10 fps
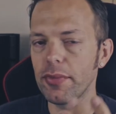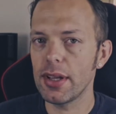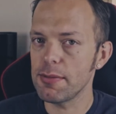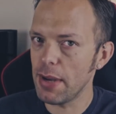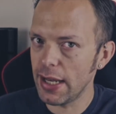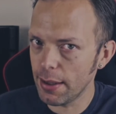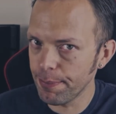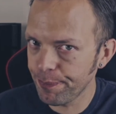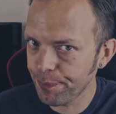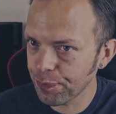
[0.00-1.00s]
It's
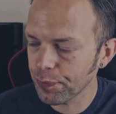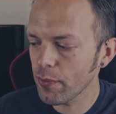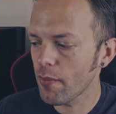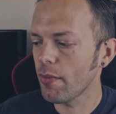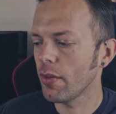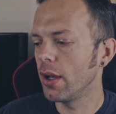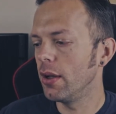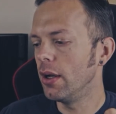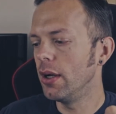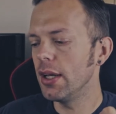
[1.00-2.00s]
medium,
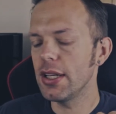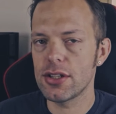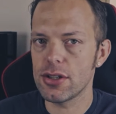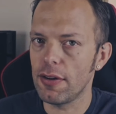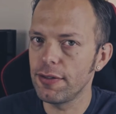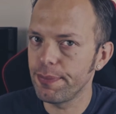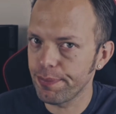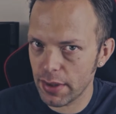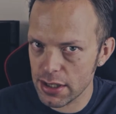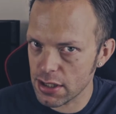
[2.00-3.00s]
it's soft,
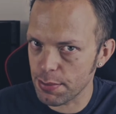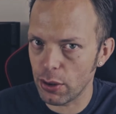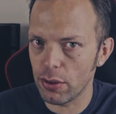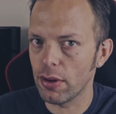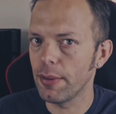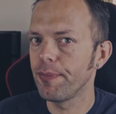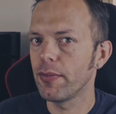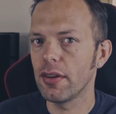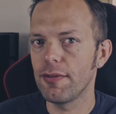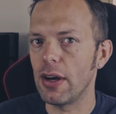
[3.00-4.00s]
it's smooth,
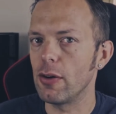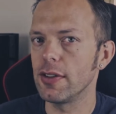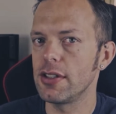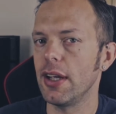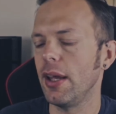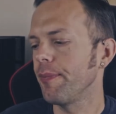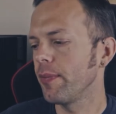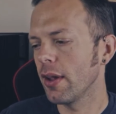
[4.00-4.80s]
it's velvety,